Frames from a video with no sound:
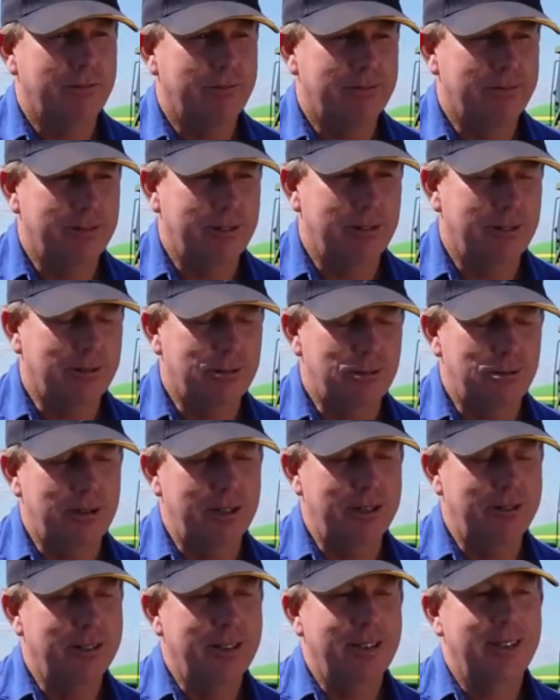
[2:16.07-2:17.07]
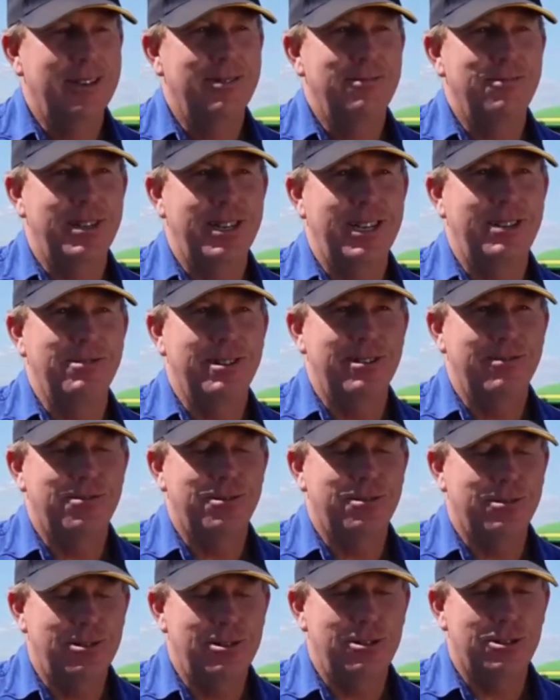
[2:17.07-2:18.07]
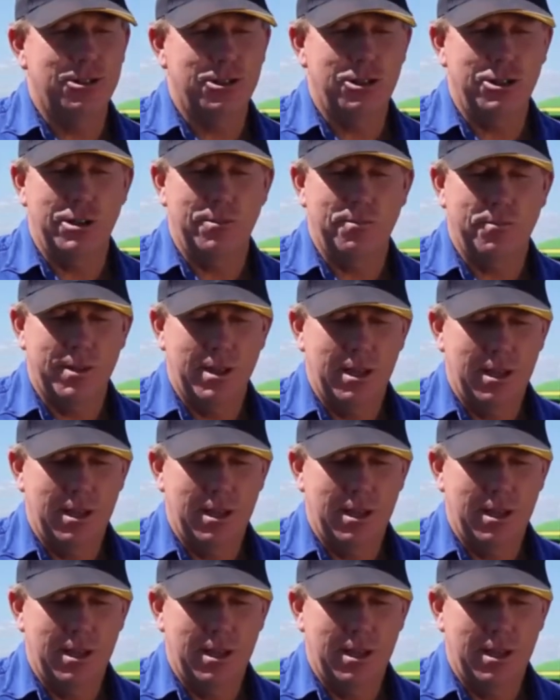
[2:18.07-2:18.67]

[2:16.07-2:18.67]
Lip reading: Well, not quite, but anyway, for a long time.